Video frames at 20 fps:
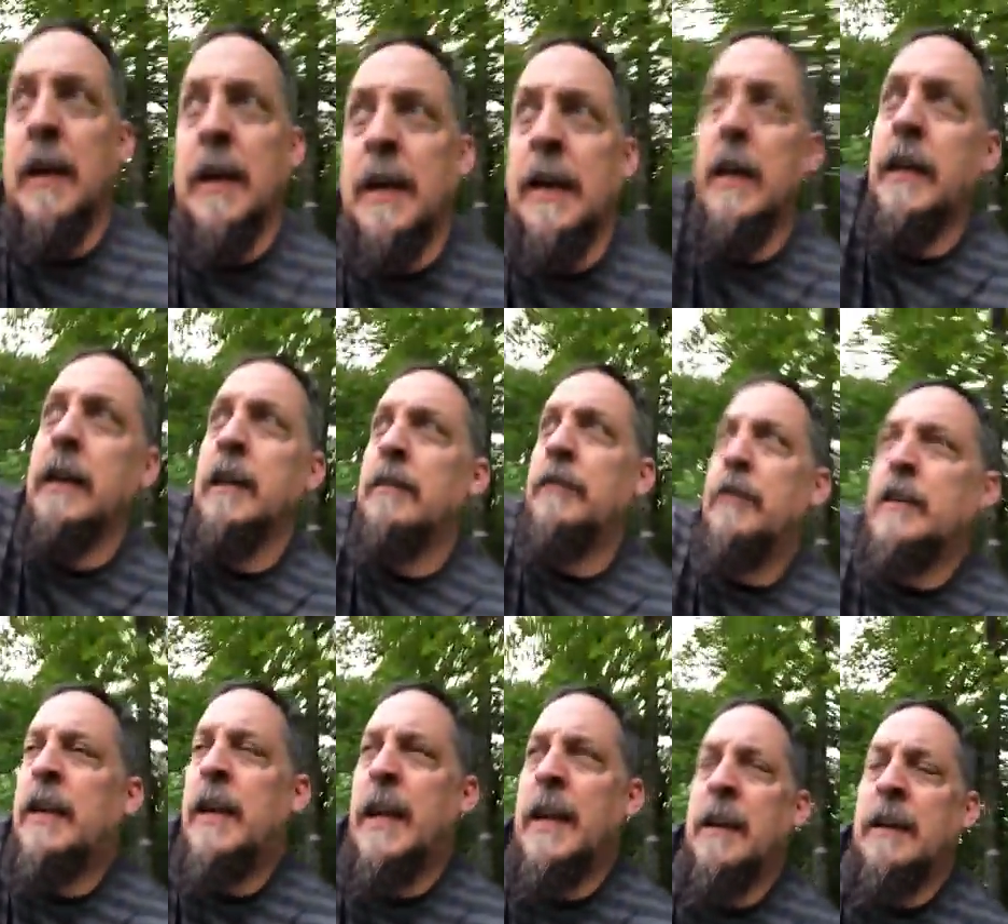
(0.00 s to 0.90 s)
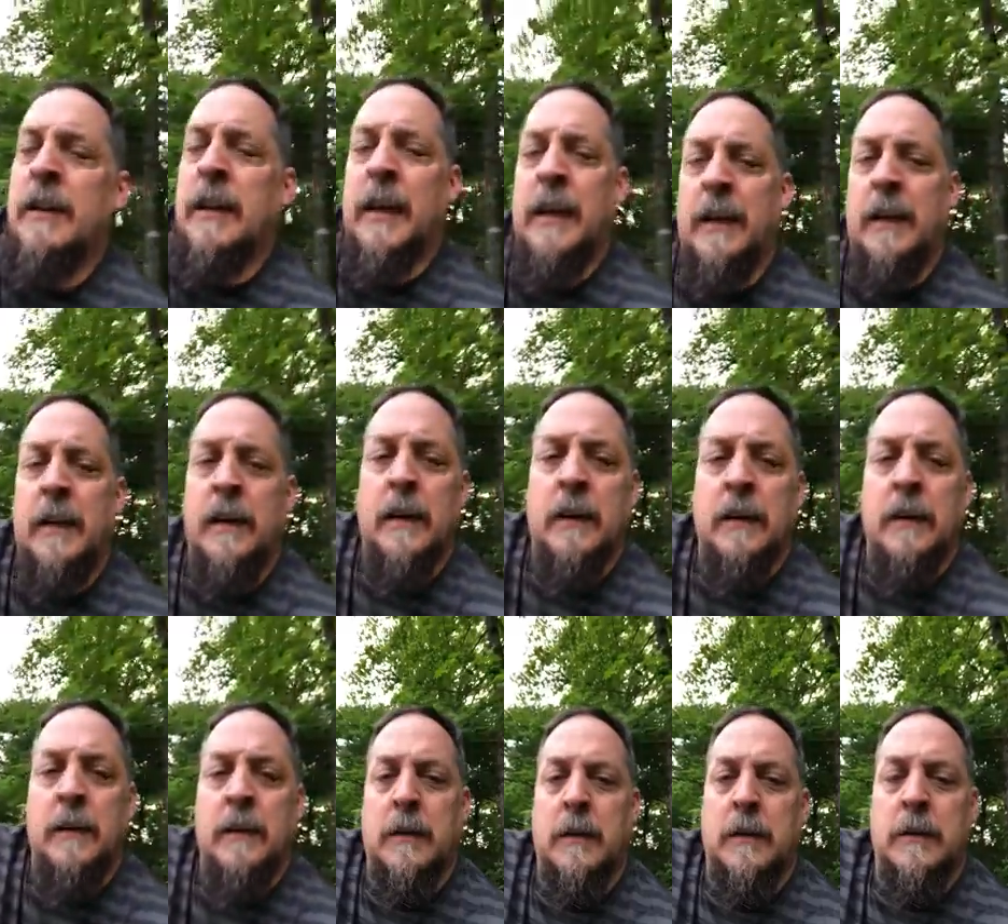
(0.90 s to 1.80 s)
And if you can't take
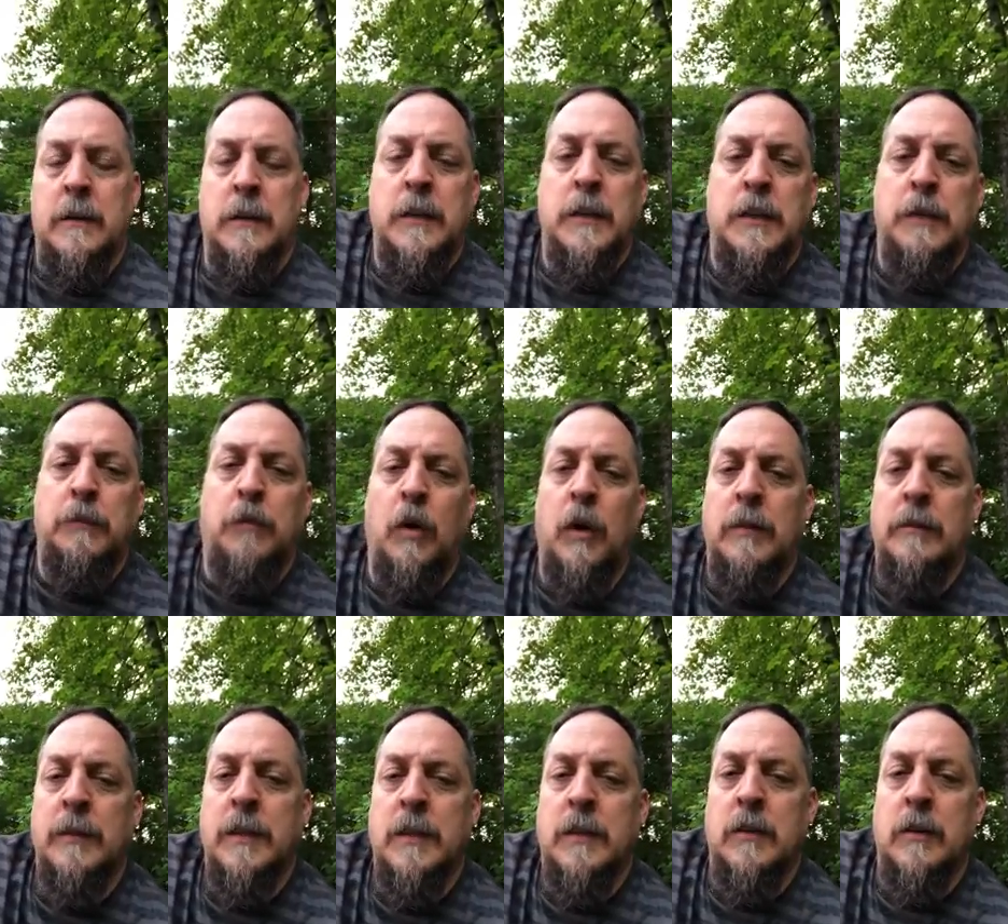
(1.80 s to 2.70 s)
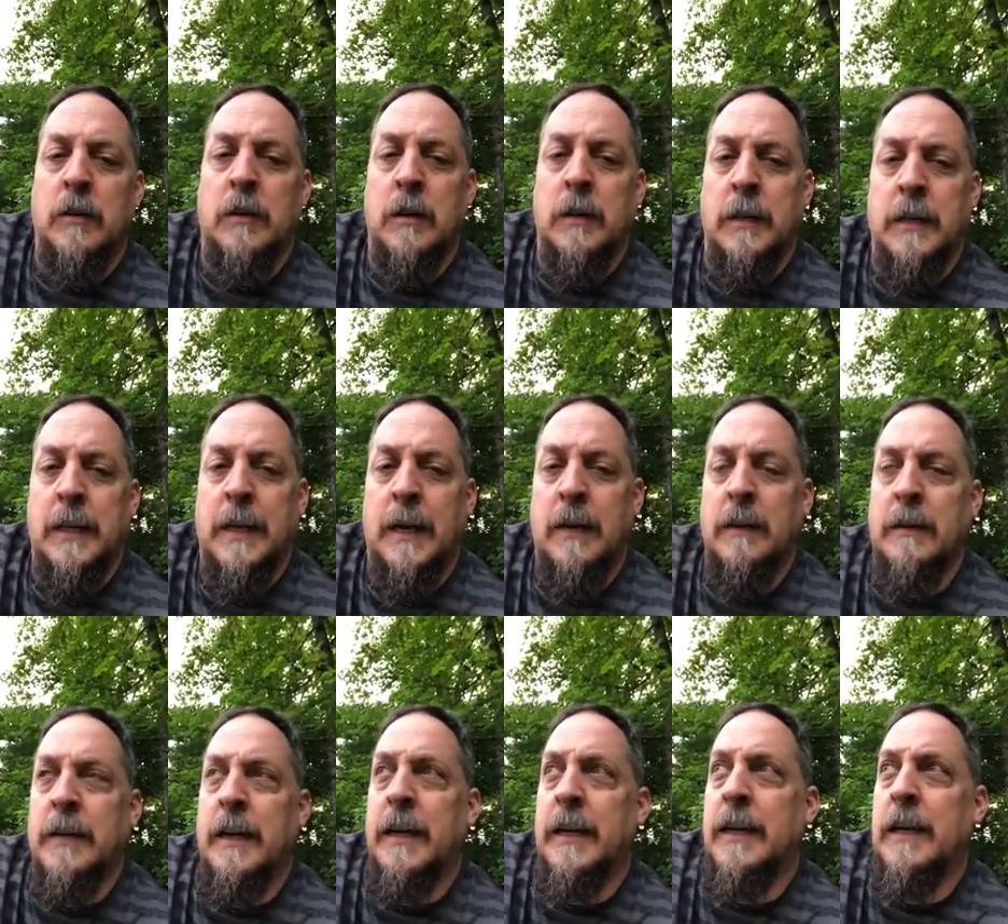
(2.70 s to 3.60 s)
disappointments or get out
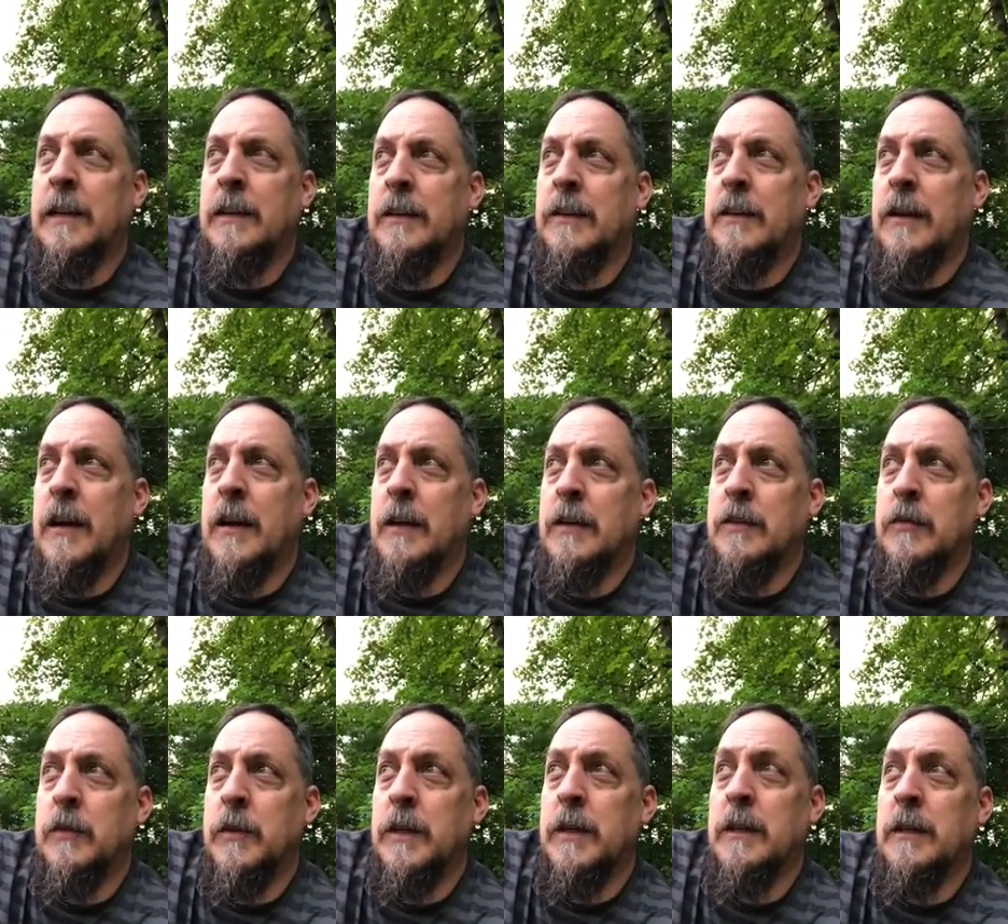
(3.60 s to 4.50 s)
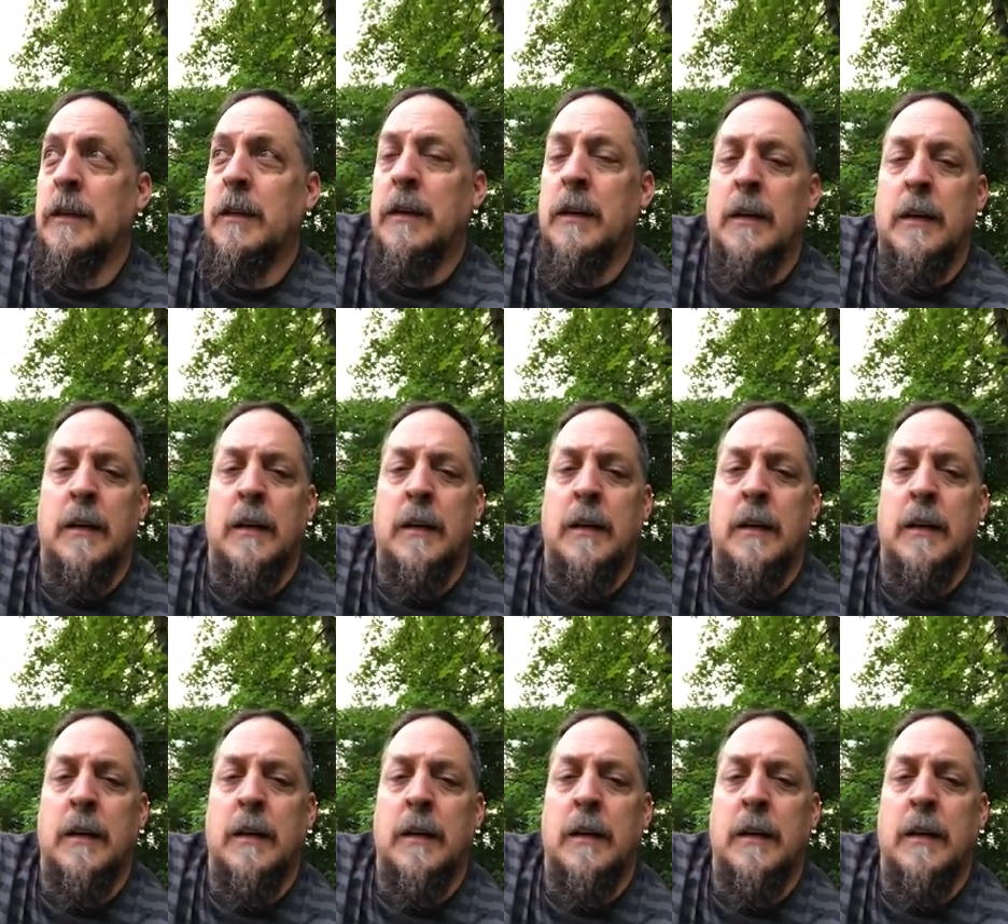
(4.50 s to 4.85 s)
and take care of the dogs when you're